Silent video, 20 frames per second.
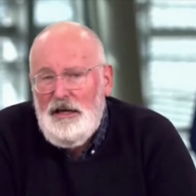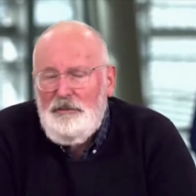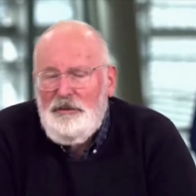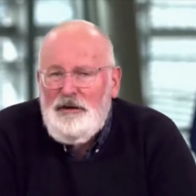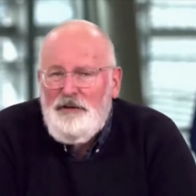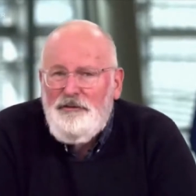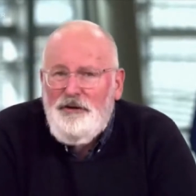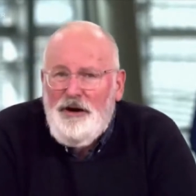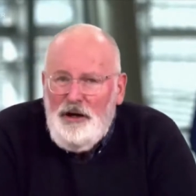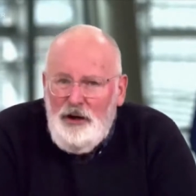
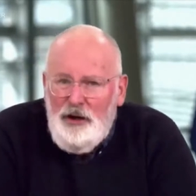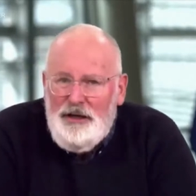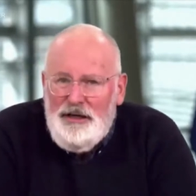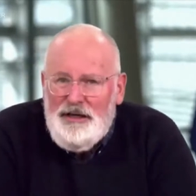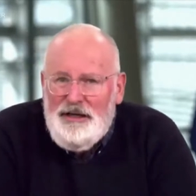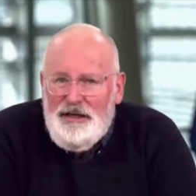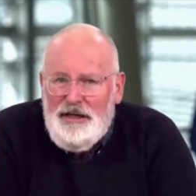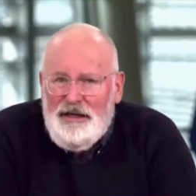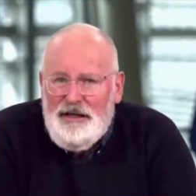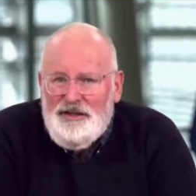But if I look
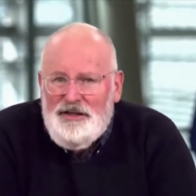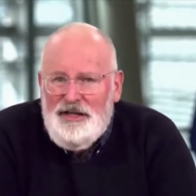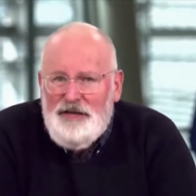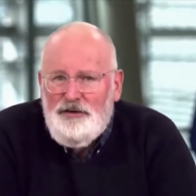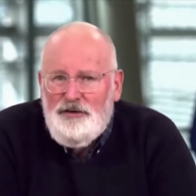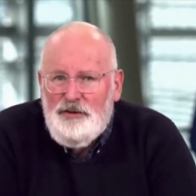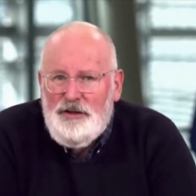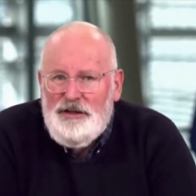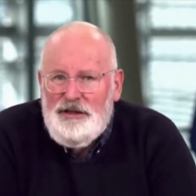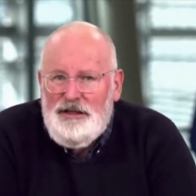at
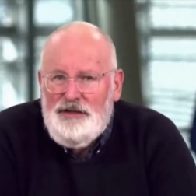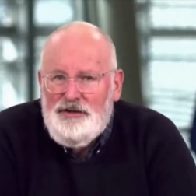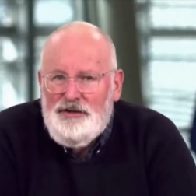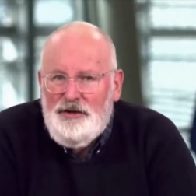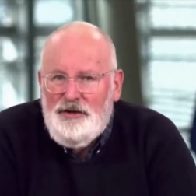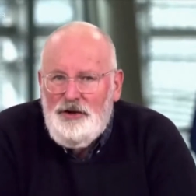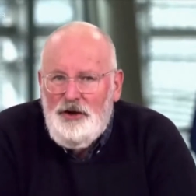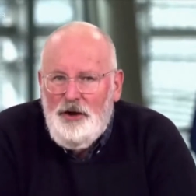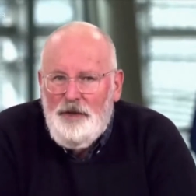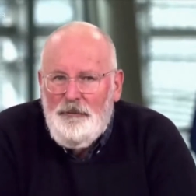Central and
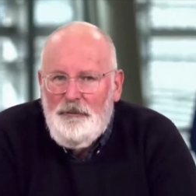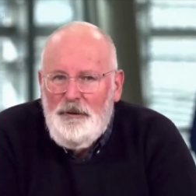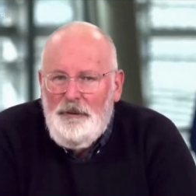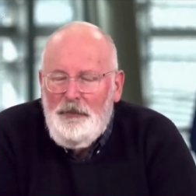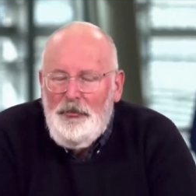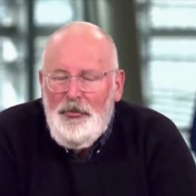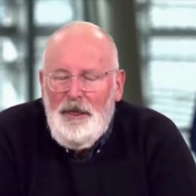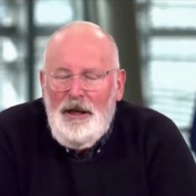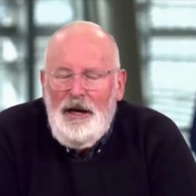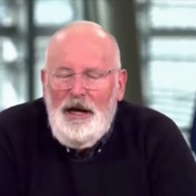Eastern Europe,